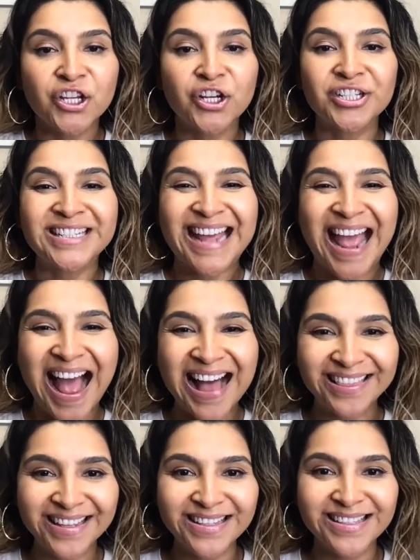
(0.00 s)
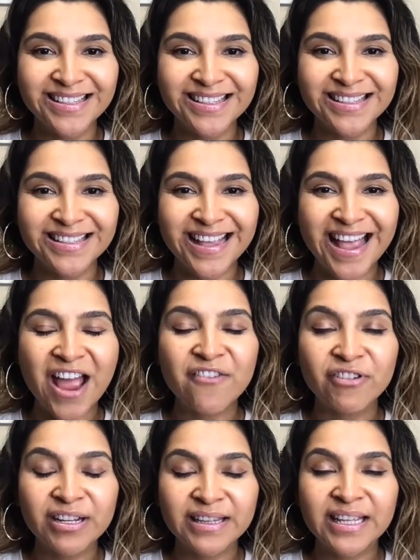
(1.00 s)
your talents.
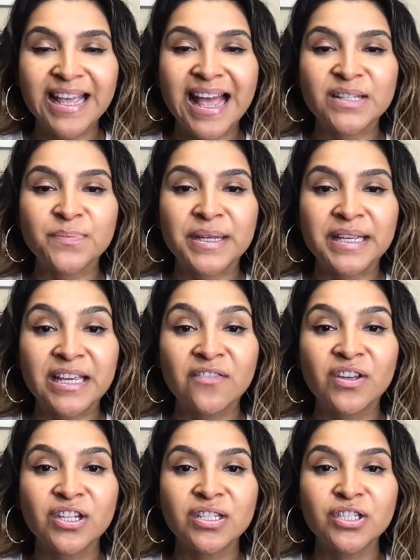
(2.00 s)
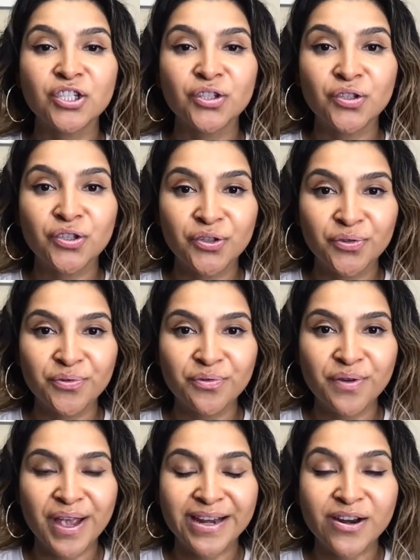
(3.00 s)
Everything has been given to
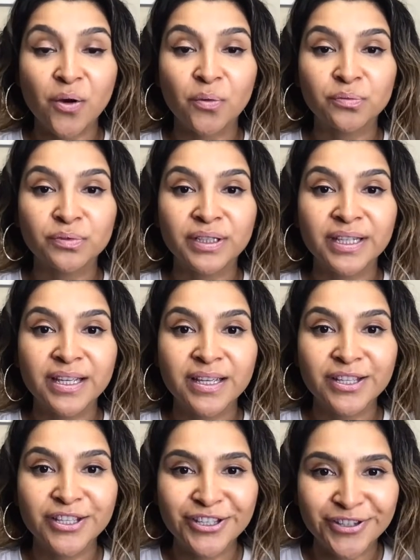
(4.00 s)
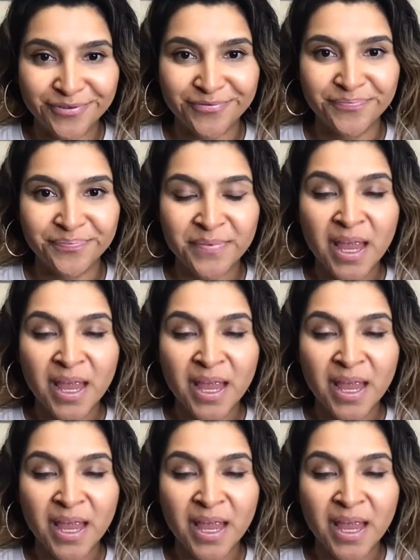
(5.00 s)
you and only you.